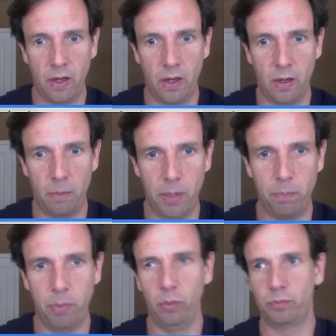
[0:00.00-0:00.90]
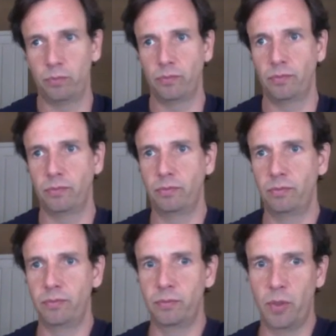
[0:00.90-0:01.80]
people,
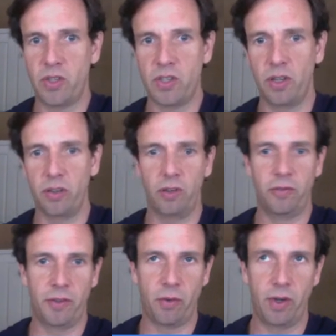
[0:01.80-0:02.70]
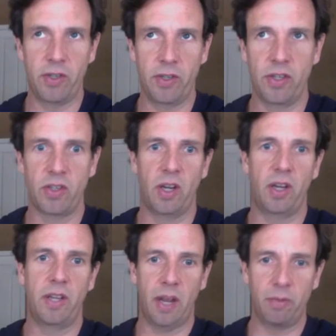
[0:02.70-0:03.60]
when they start off and they've created the site and they
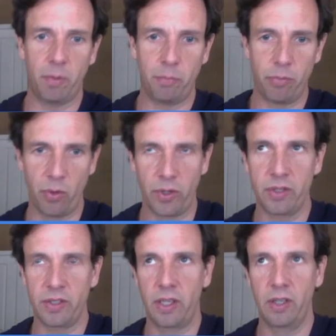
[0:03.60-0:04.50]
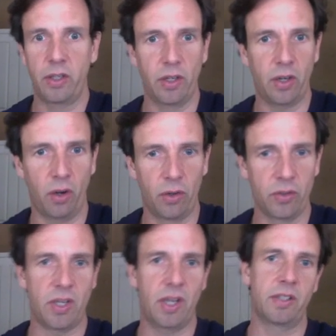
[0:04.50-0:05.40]
have a product and they're looking at
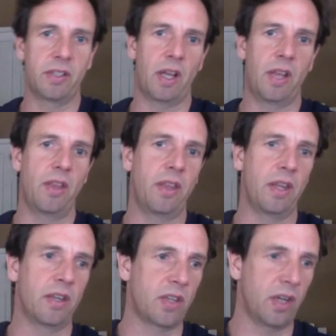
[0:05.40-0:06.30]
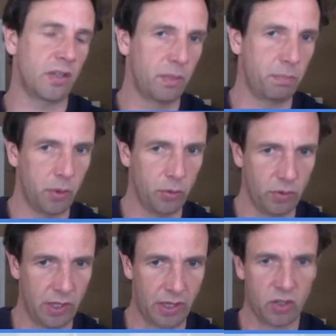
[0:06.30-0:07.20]
content and then they're starting to build
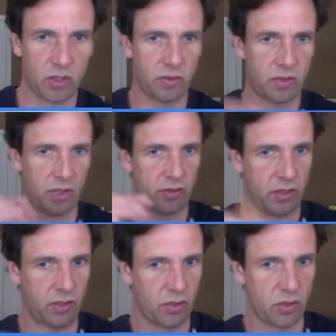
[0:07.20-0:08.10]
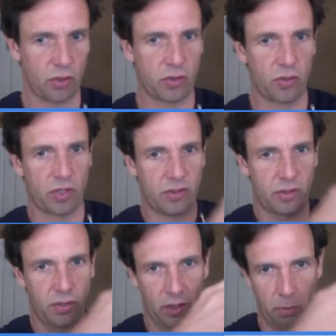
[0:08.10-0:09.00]
relationships, starting to do the social, starting to do the
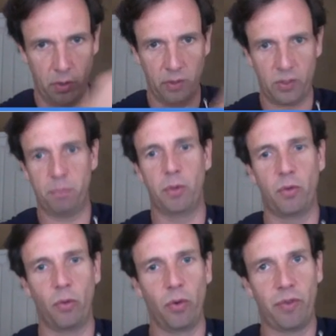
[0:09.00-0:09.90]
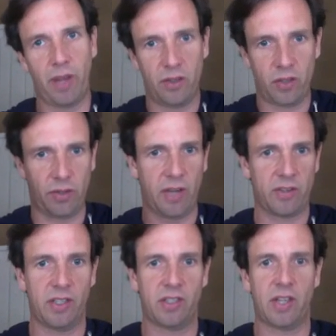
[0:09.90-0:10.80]
community building, all of that is good. That's
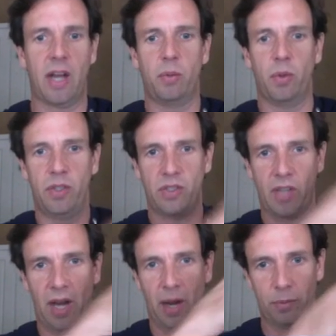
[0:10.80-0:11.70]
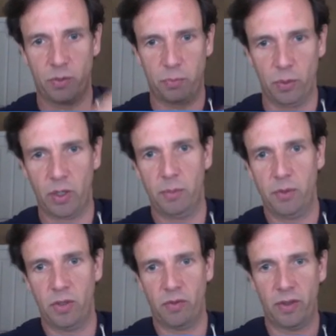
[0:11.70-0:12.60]
exactly what needs to happen, is build a community
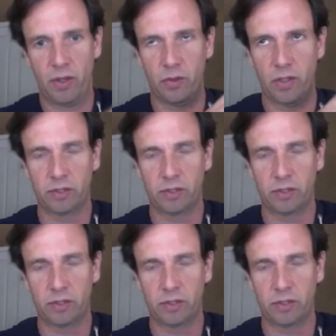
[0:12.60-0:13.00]
around the content.